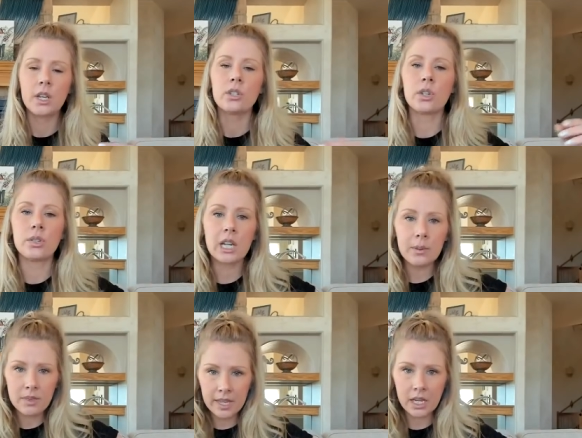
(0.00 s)
So
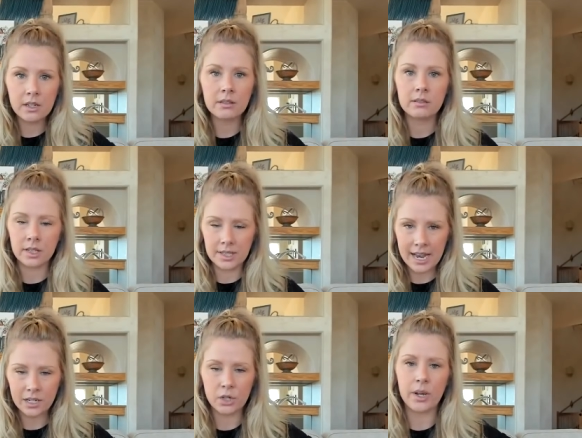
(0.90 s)
same thing, let's
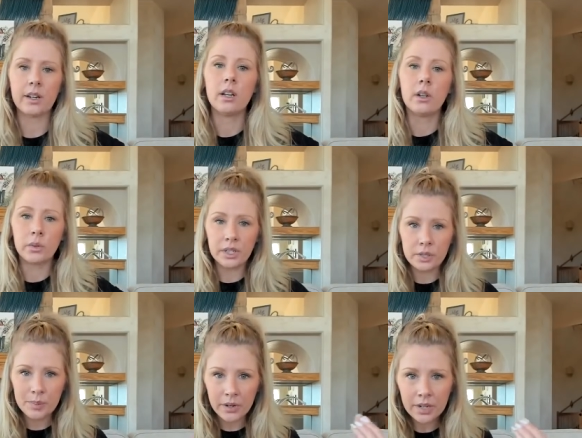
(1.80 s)
add to it. We
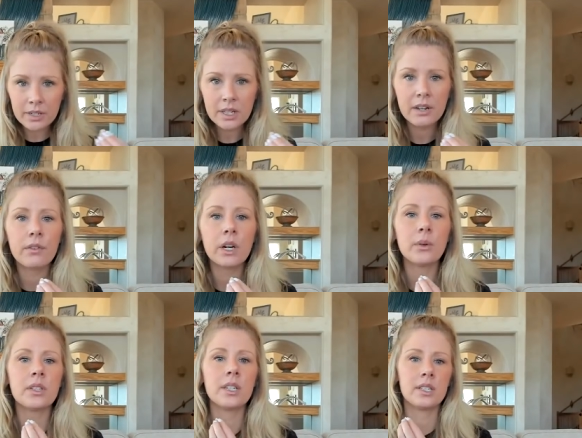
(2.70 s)
experience a
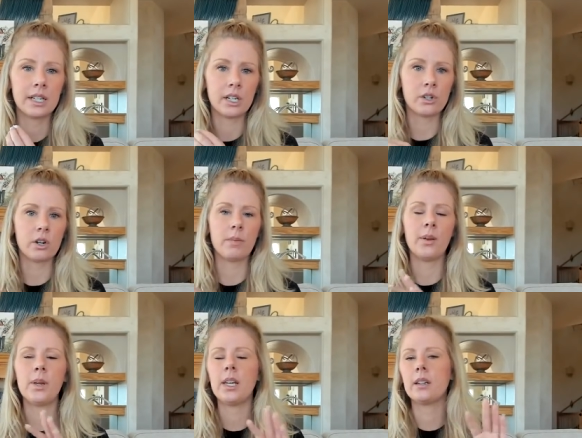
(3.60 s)
frequency signature.
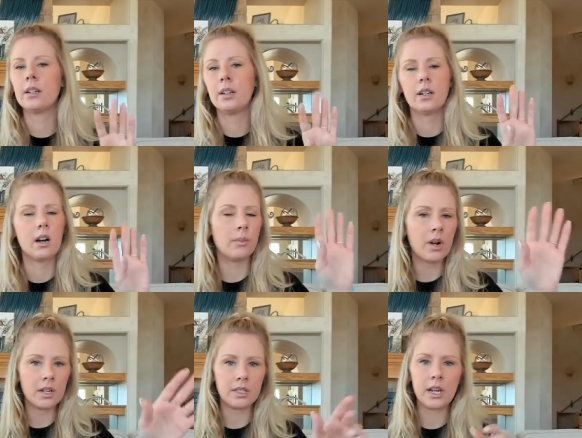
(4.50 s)
Maybe our
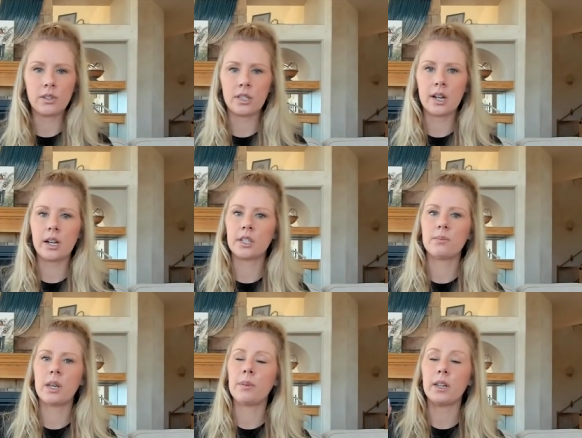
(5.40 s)
boss yells at us,
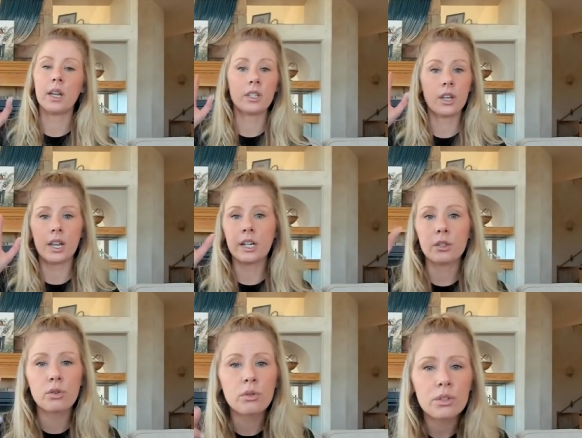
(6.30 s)
maybe it's an
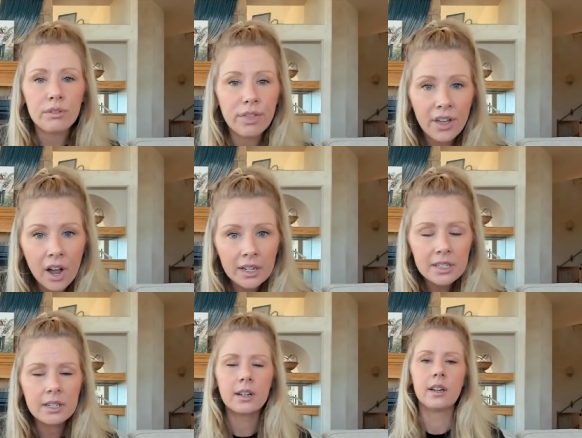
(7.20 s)
intrusive
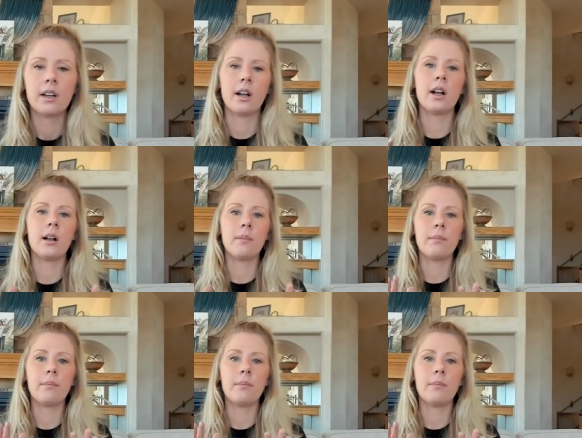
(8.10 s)
thought, um,